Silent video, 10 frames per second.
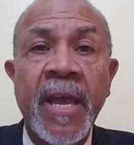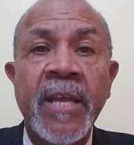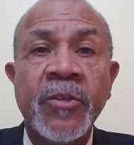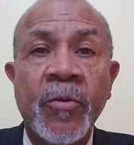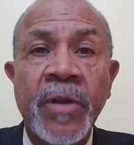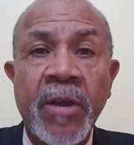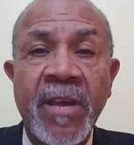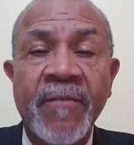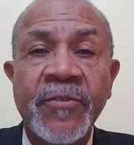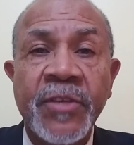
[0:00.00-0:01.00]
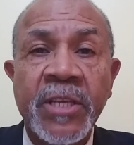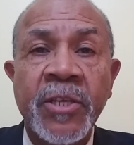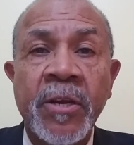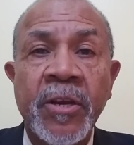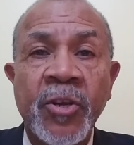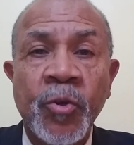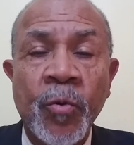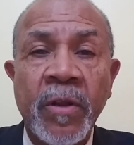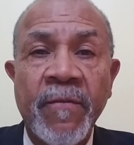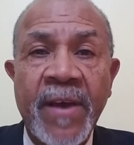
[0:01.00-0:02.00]
So now you have
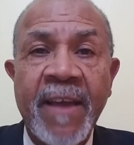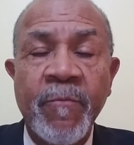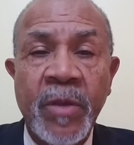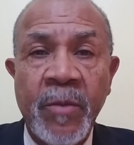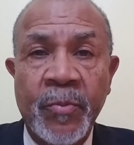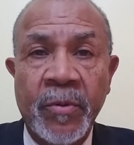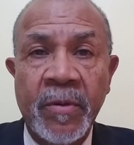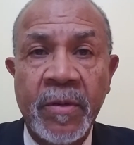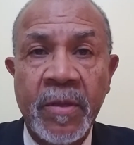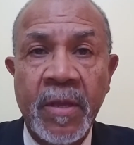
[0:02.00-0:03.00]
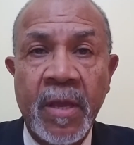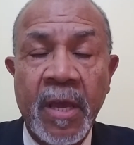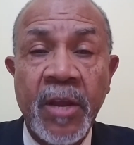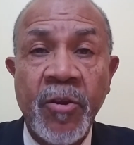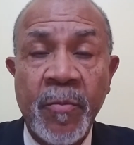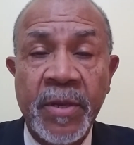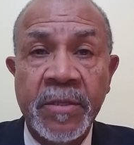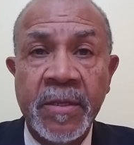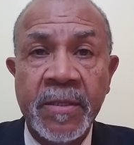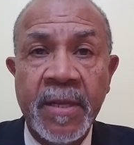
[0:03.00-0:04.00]
625 people in your
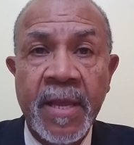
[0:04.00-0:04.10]
business.